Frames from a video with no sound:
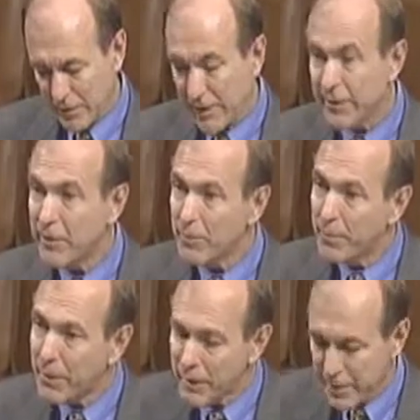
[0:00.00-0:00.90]
and
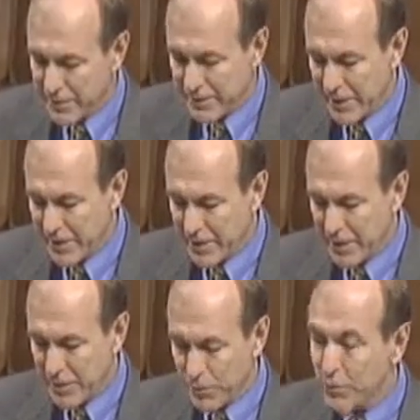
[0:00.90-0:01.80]
thereby sent
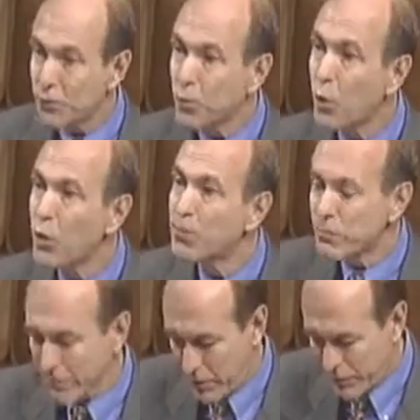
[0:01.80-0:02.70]
hither swarms
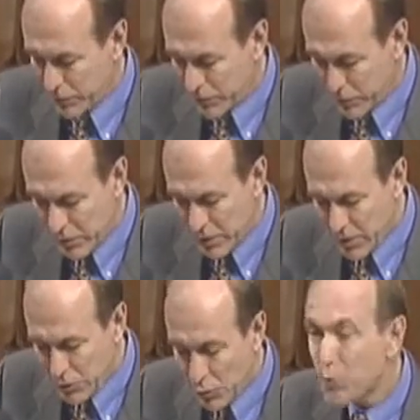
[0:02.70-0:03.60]
of officers
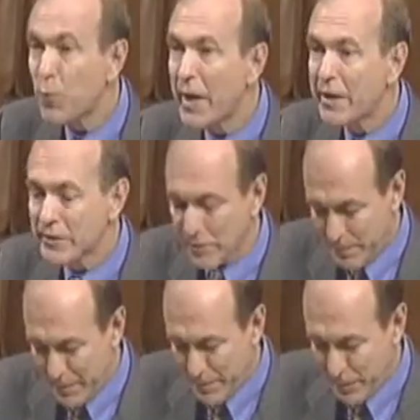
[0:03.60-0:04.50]
to harass the
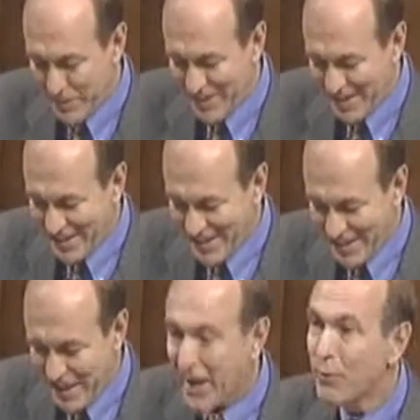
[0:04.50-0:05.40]
people and
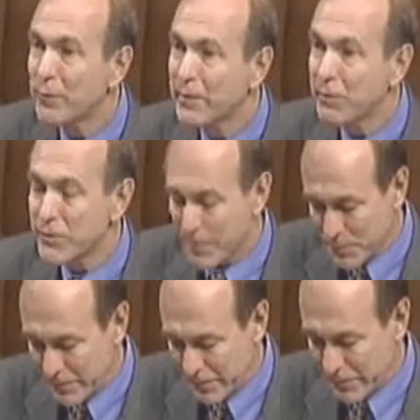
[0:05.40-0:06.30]
eat out their
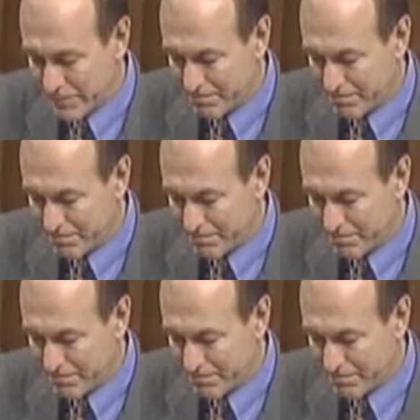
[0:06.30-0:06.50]
substance.